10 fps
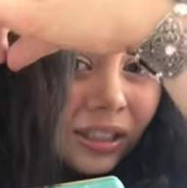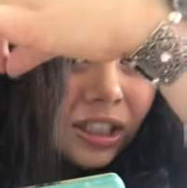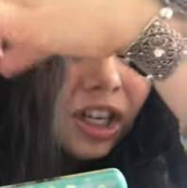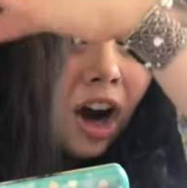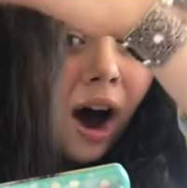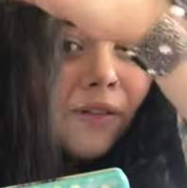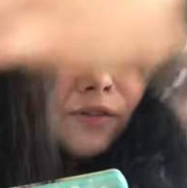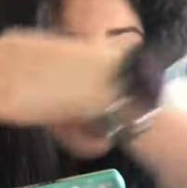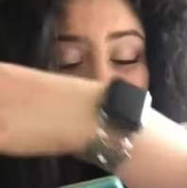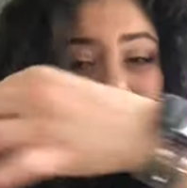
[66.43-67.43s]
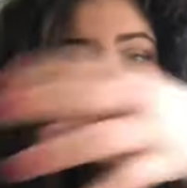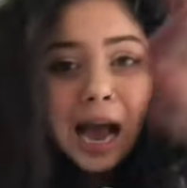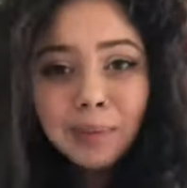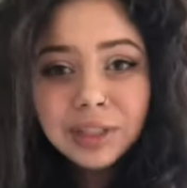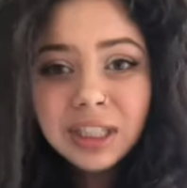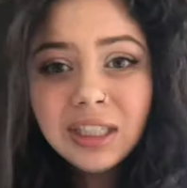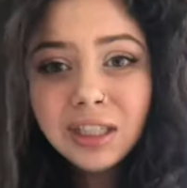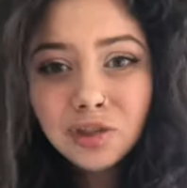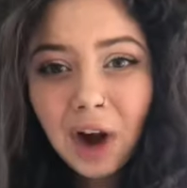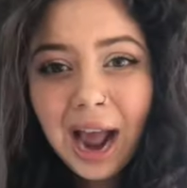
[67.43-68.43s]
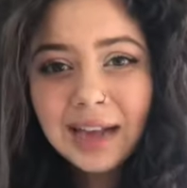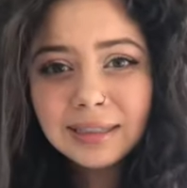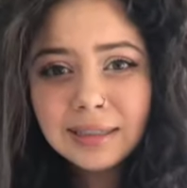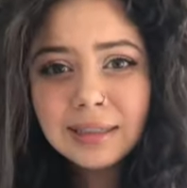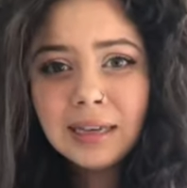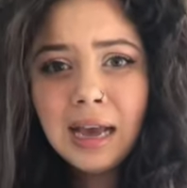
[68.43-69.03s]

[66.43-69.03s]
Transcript: not fully captured strands.